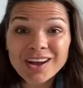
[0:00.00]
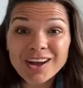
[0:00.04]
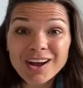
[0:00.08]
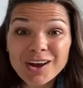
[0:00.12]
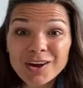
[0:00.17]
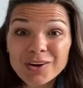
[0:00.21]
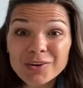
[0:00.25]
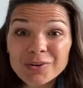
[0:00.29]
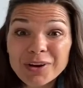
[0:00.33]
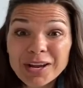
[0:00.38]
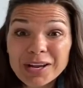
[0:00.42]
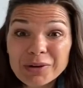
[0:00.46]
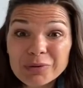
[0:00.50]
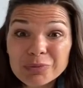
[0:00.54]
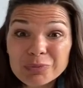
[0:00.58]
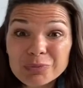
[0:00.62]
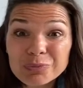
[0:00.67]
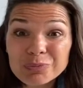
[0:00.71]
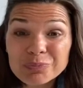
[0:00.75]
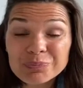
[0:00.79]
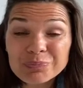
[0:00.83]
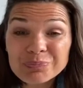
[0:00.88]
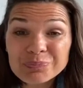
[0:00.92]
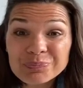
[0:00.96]
All right,
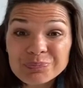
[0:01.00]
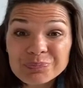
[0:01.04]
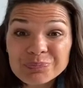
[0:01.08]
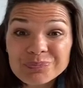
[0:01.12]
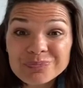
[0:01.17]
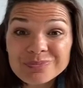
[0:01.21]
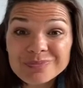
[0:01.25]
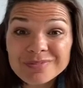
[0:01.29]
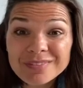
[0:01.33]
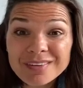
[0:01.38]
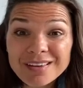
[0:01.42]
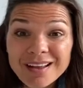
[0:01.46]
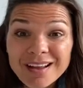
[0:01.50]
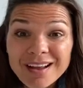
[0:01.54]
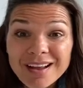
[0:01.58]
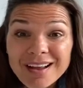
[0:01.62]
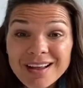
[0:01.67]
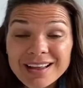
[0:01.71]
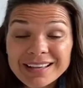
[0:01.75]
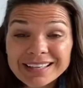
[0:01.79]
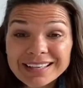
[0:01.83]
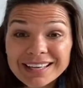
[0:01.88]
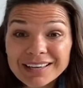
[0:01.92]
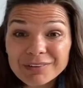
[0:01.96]

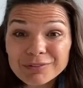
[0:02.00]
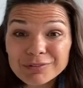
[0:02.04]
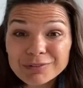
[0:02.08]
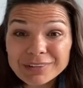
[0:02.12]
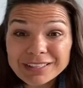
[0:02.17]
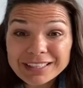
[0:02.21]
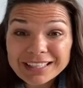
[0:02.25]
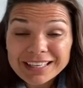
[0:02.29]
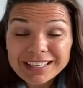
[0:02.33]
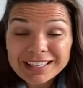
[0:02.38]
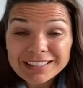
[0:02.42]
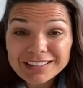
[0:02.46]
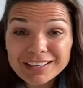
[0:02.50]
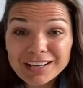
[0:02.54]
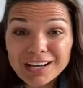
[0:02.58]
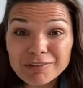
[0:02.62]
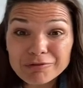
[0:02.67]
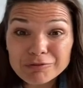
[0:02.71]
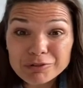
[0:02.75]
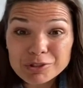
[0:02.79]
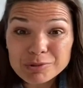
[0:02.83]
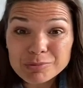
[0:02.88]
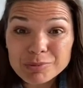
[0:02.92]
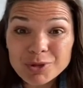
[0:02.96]
get
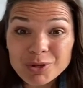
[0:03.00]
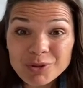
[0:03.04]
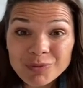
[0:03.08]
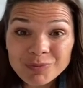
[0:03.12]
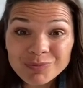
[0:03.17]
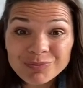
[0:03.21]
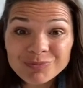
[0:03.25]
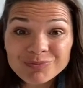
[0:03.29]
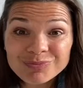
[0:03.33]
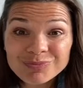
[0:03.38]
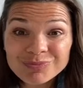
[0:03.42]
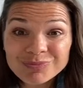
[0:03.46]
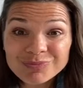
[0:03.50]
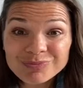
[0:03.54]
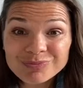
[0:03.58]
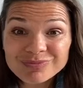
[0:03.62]
comfortable.